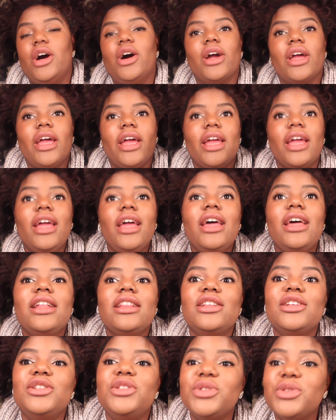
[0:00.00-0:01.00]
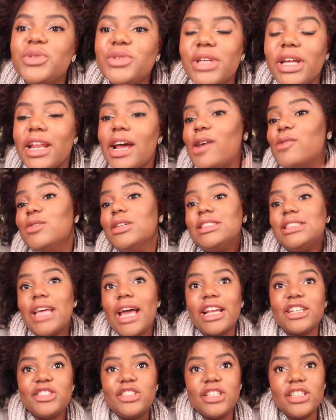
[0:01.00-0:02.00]
Okay, the dude that I was
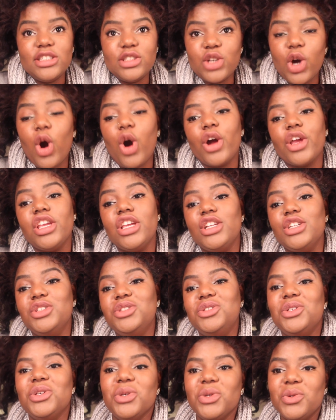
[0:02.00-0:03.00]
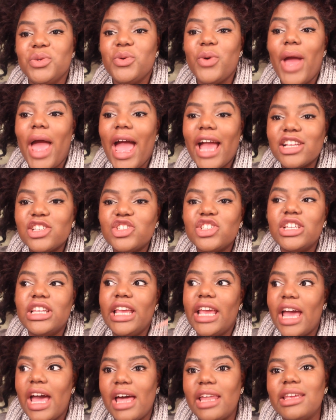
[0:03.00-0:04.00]
actually talking to
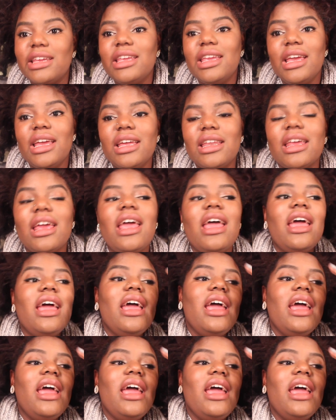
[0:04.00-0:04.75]
actually had a kid.